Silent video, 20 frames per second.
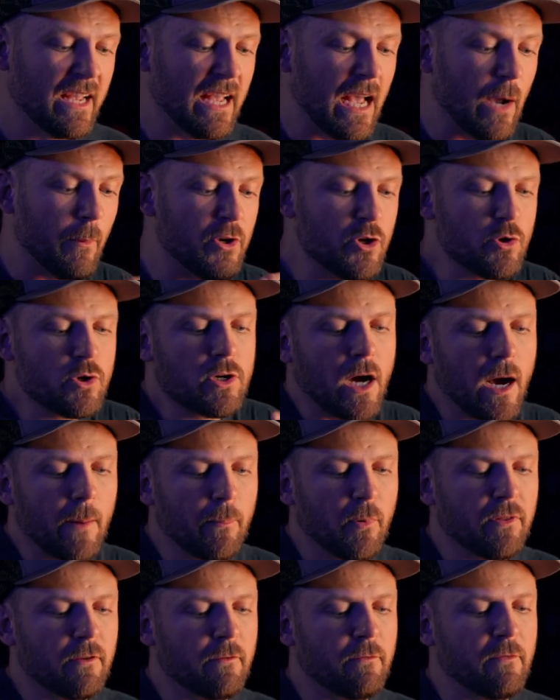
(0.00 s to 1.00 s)
And when you
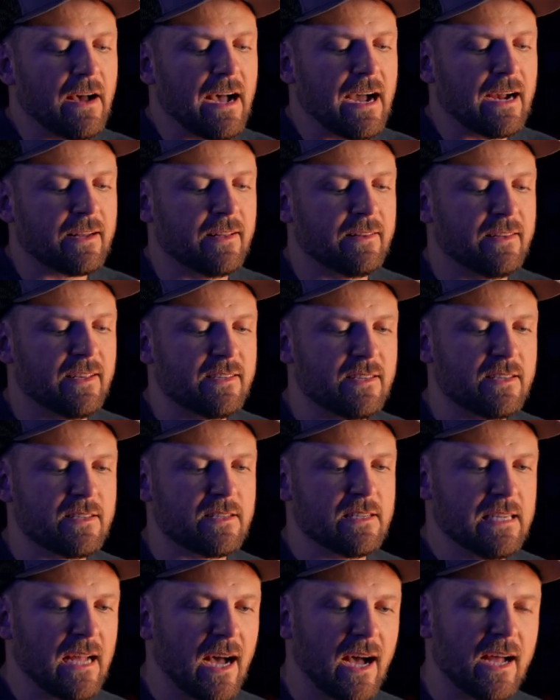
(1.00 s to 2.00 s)
couple the fact that this is
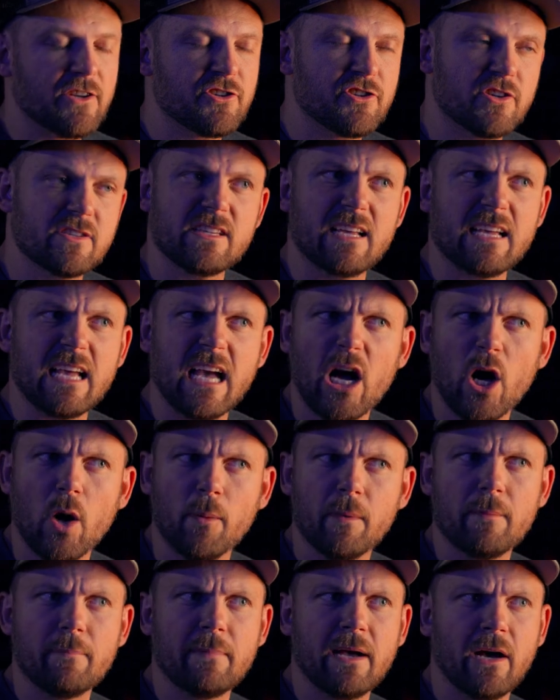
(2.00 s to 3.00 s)
not just a
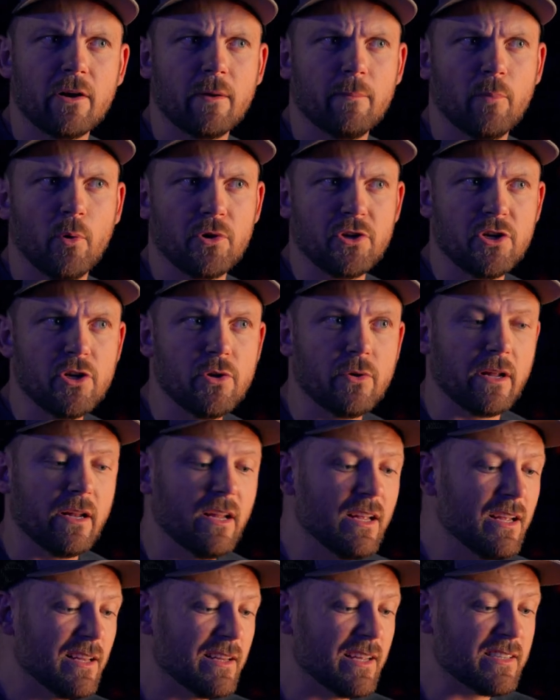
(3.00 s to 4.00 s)
helmet mountable unit,
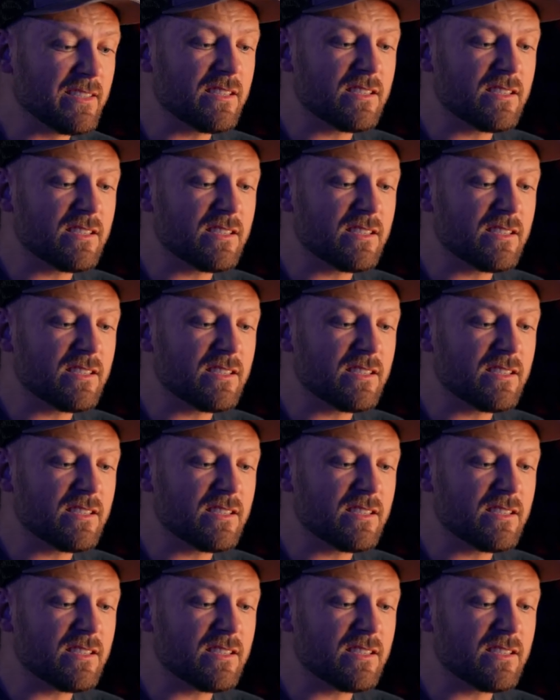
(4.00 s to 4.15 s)
this